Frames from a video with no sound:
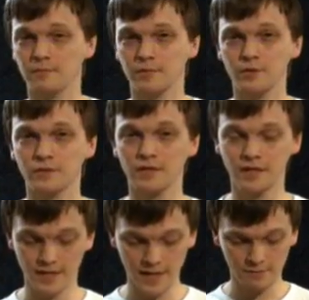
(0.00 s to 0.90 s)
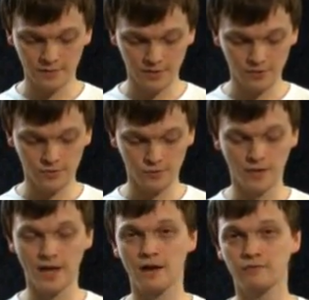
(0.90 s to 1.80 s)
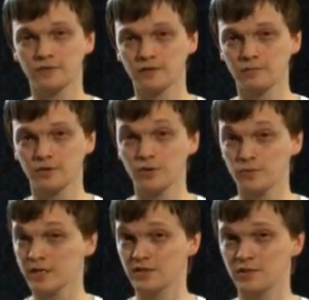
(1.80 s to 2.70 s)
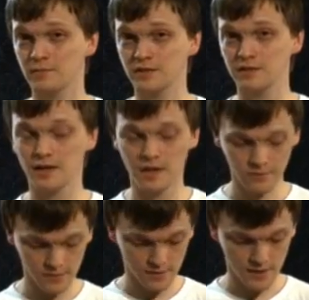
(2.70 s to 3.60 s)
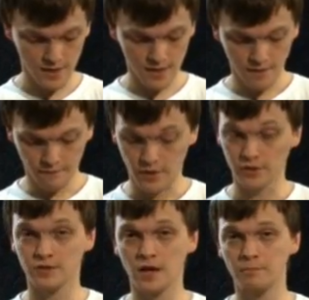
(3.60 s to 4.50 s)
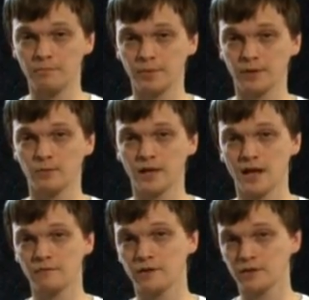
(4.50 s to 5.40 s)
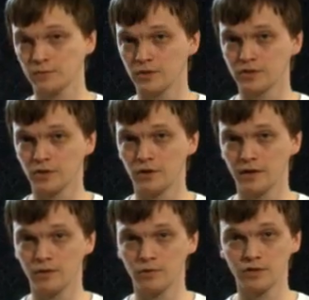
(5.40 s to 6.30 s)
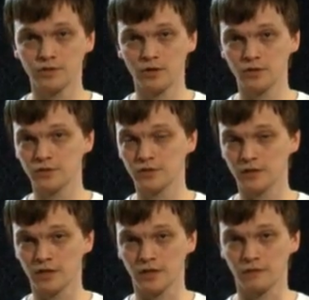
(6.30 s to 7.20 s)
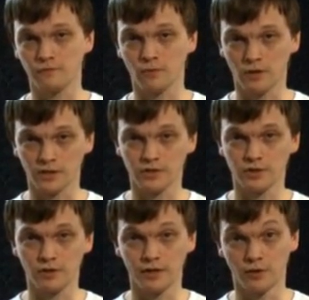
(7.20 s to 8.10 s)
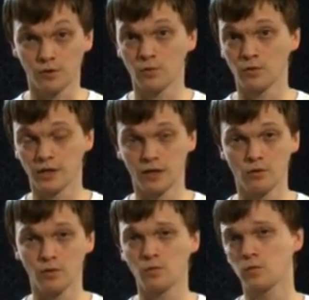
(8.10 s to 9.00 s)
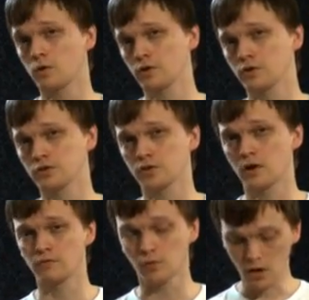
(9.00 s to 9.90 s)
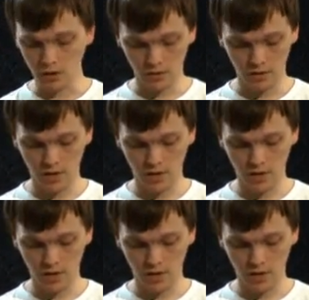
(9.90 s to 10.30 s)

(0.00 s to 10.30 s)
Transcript: music games news, we have some new instruments announced. First up, we have the new Guitar Hero guitars for Guitar Hero Warriors of Rock.